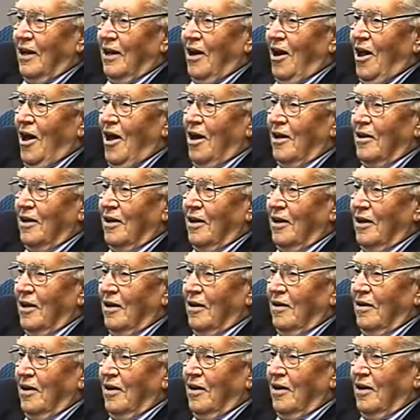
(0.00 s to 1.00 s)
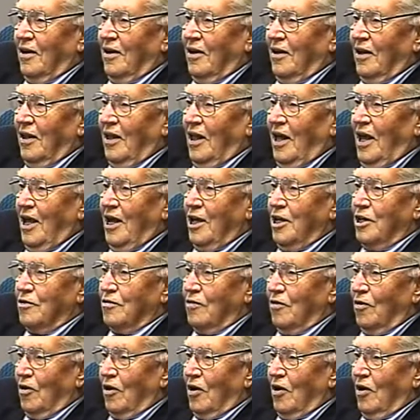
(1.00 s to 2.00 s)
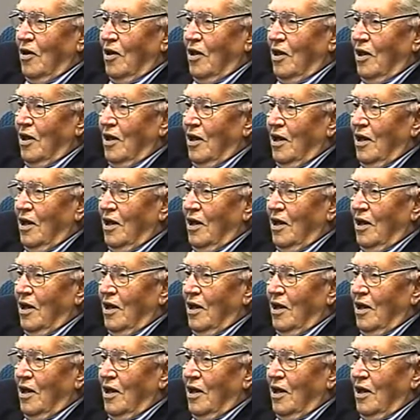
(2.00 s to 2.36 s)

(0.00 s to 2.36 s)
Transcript: and lot in Hayesville,